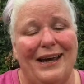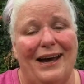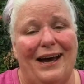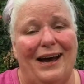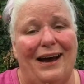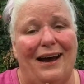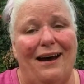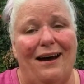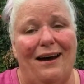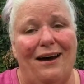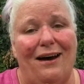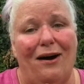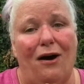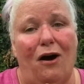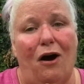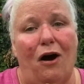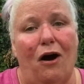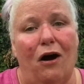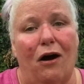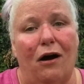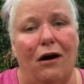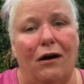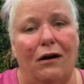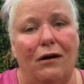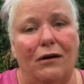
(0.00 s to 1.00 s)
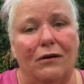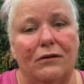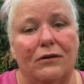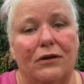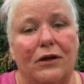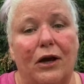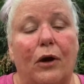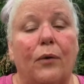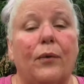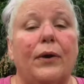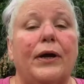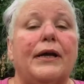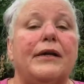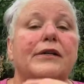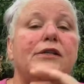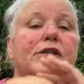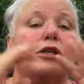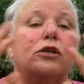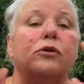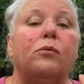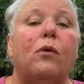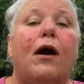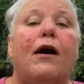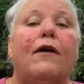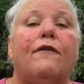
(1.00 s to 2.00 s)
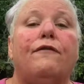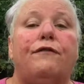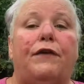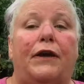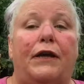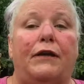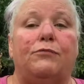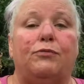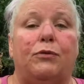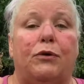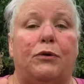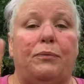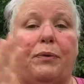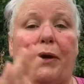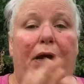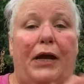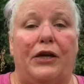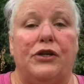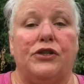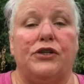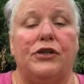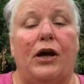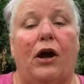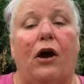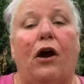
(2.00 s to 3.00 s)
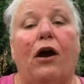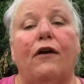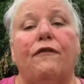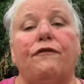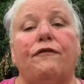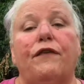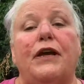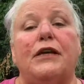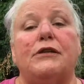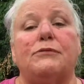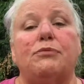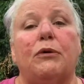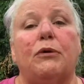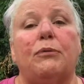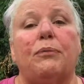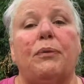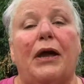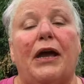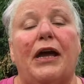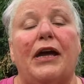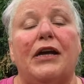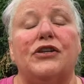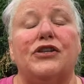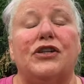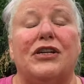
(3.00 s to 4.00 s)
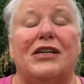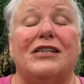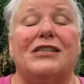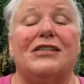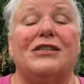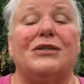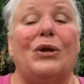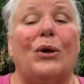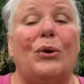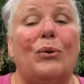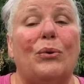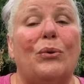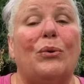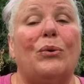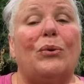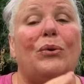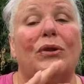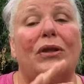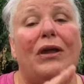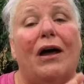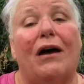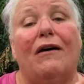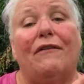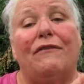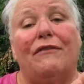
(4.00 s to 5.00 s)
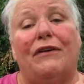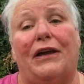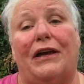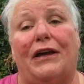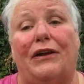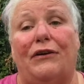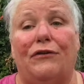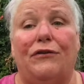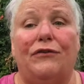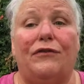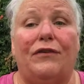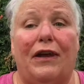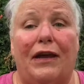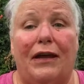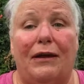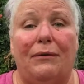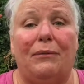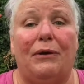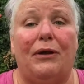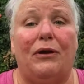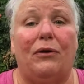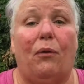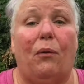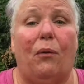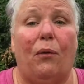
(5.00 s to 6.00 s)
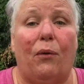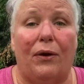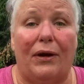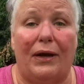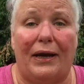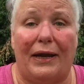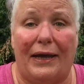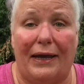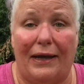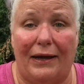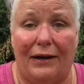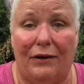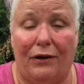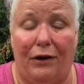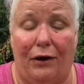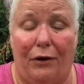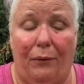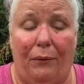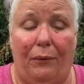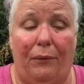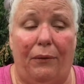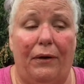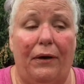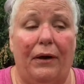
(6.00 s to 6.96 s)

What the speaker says: are going to our Facebook page. Now our Facebook page is Local Love Entertainment Orlando.